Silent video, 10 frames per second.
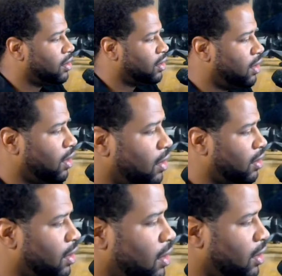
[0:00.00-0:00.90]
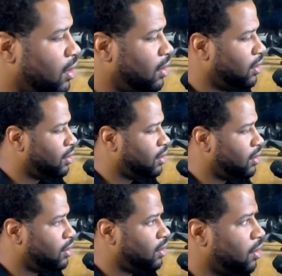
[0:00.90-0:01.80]
their
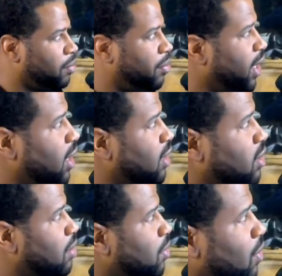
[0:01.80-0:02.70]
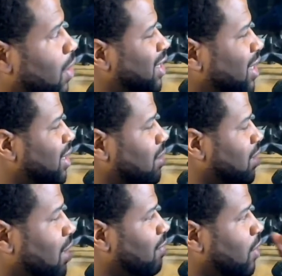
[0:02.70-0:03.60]
page up. No, I
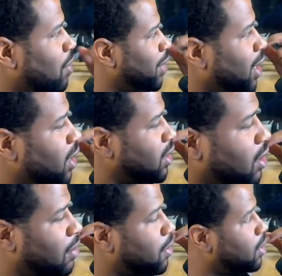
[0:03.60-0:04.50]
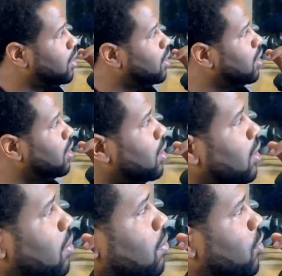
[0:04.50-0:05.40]
didn't leave their page up.
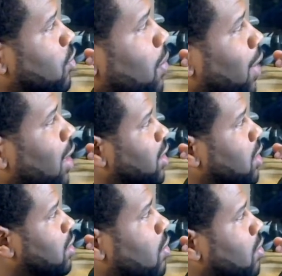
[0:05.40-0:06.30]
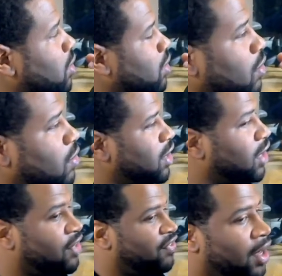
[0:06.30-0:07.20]
So we're actually going to go to
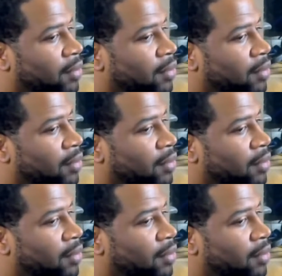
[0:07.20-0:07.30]
Sketchfab